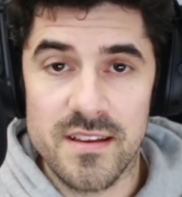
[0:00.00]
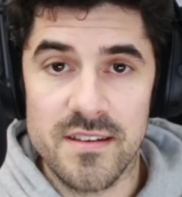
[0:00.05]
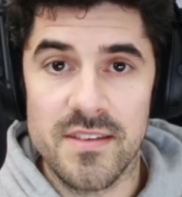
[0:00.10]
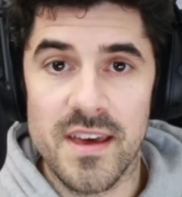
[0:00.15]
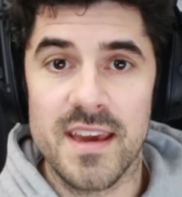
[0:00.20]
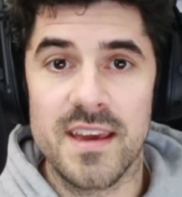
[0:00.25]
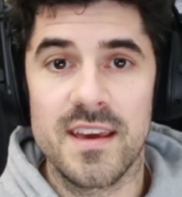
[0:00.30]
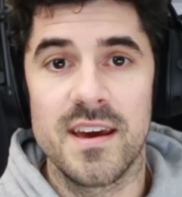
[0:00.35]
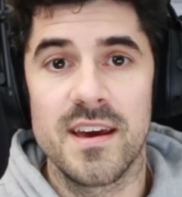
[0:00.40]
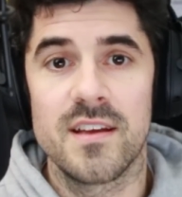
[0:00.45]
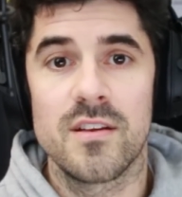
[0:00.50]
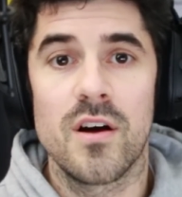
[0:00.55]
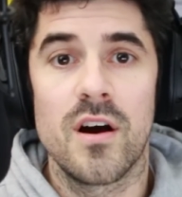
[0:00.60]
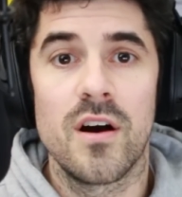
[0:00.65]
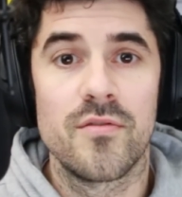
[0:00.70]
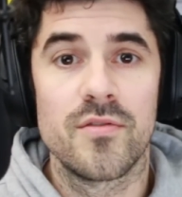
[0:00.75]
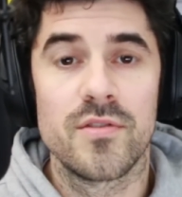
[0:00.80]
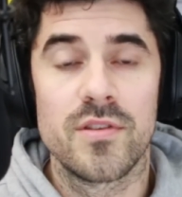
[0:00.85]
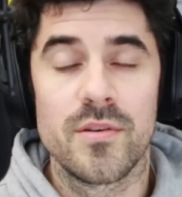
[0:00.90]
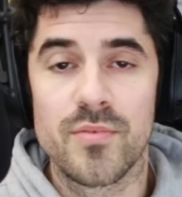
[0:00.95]
They can
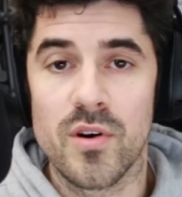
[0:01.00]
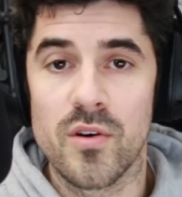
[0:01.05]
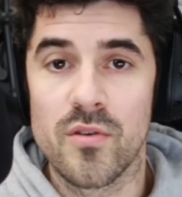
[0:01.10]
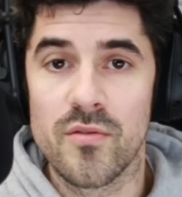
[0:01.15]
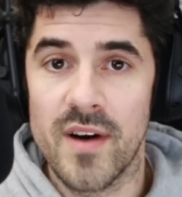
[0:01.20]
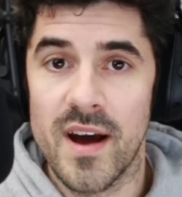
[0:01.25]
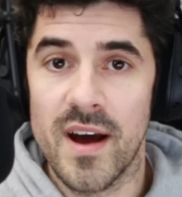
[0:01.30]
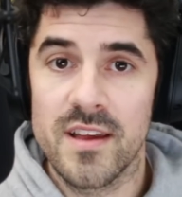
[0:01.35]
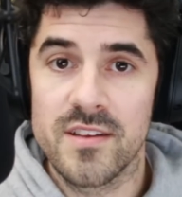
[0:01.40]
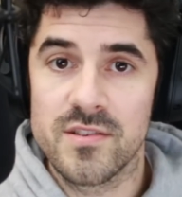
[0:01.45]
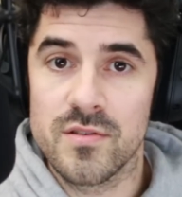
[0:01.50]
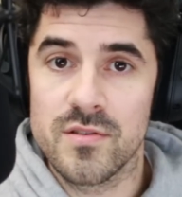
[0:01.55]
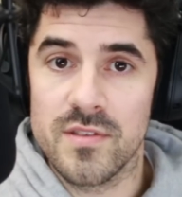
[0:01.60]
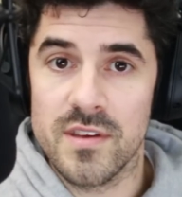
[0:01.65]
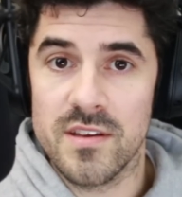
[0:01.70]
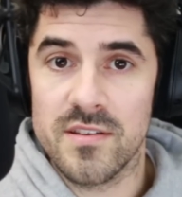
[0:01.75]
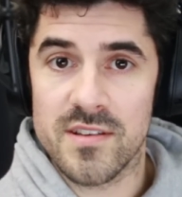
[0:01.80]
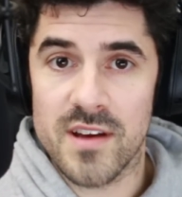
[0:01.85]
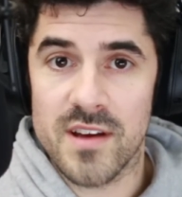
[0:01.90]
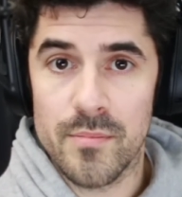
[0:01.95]
offer the profiles to
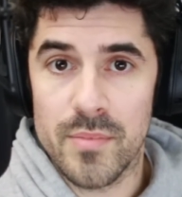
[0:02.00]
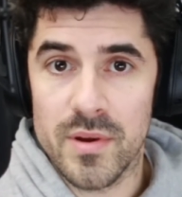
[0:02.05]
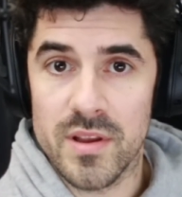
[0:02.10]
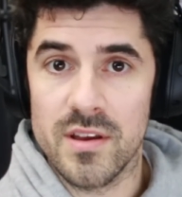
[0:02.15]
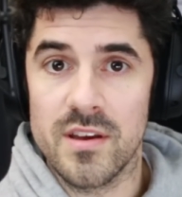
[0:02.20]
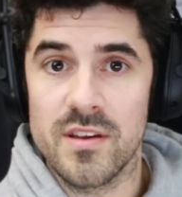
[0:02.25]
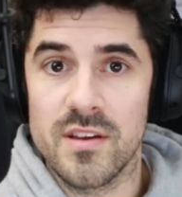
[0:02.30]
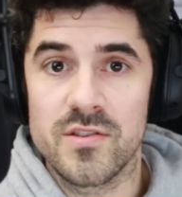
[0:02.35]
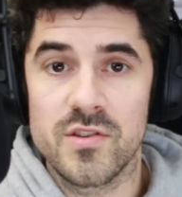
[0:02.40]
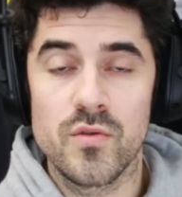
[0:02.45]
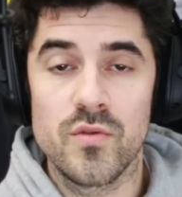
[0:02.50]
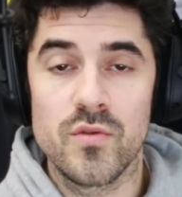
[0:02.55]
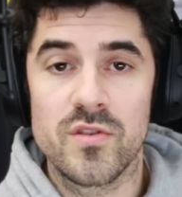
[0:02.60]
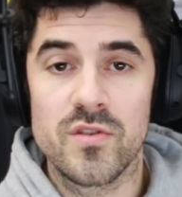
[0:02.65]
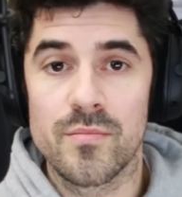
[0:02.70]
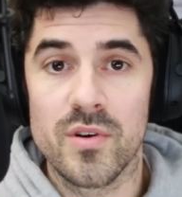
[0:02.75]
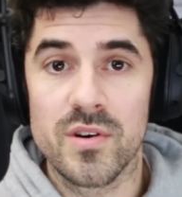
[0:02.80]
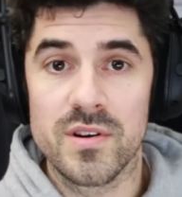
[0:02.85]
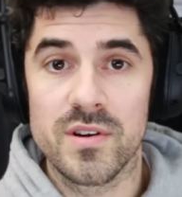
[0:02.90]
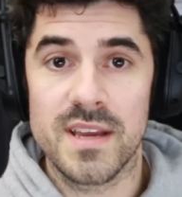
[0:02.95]
these companies to
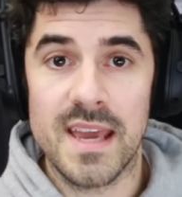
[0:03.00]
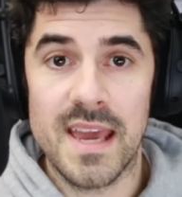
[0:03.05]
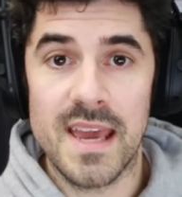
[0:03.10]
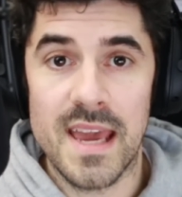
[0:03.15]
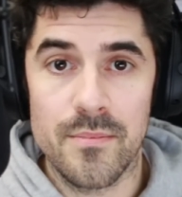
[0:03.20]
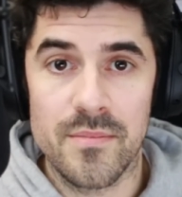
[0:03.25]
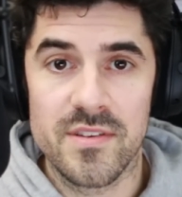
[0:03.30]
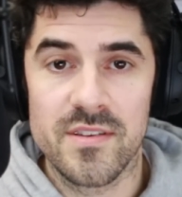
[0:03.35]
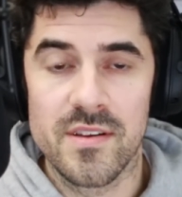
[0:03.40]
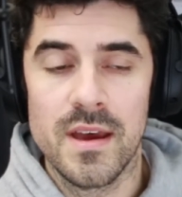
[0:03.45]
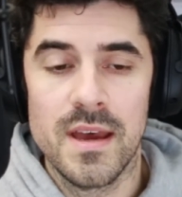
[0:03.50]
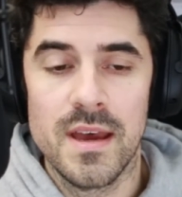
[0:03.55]
support the games.